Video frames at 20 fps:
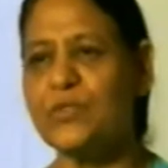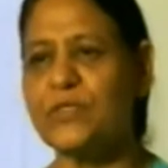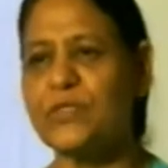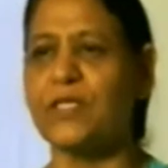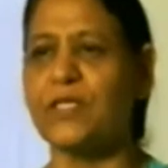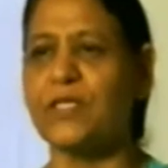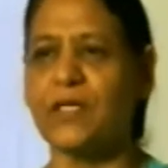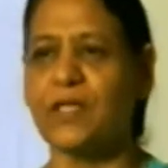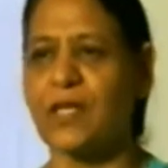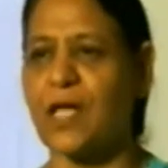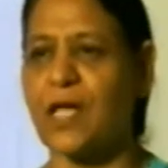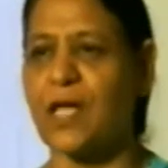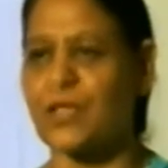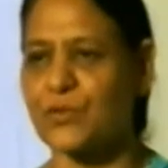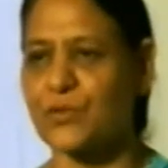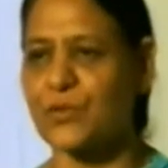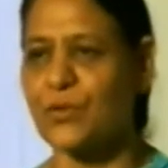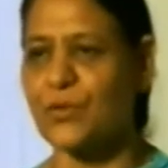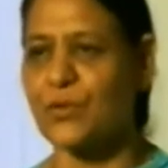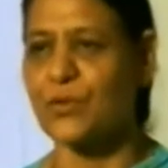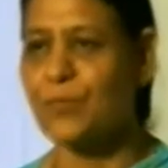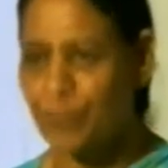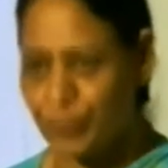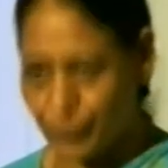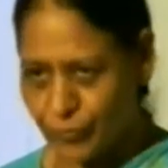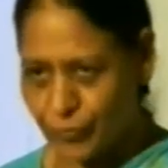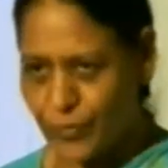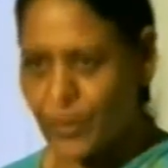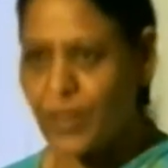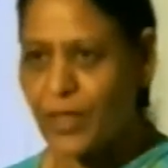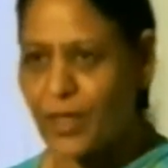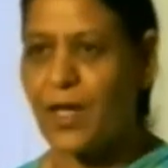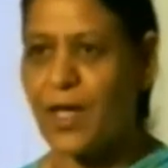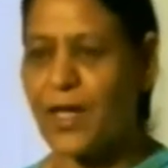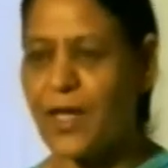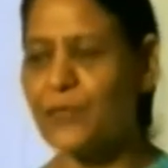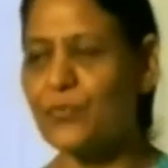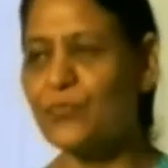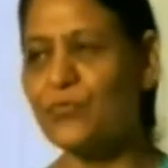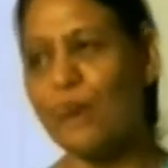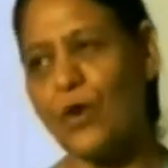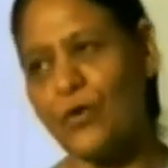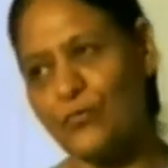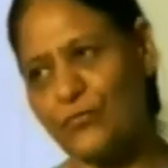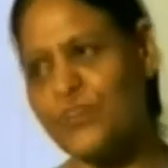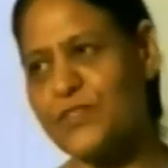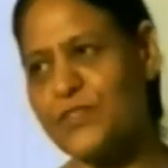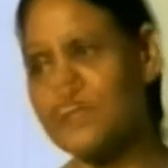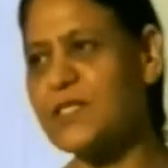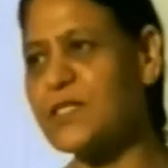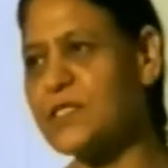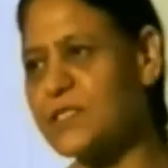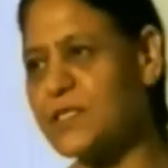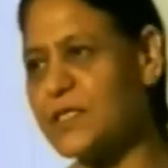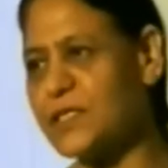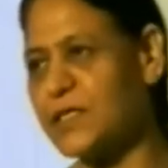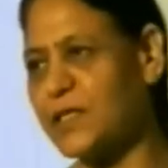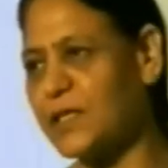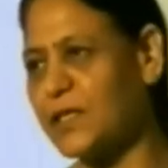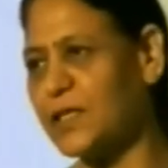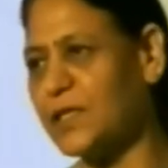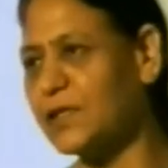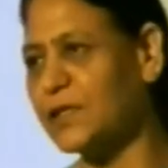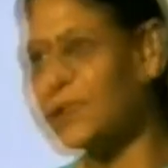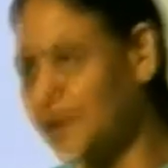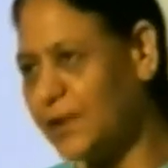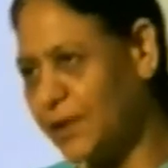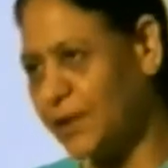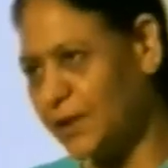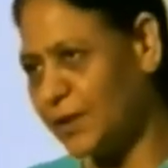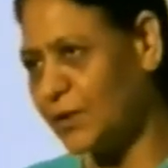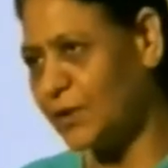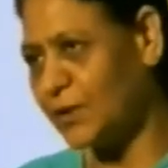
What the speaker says: the classroom and for facilitating learning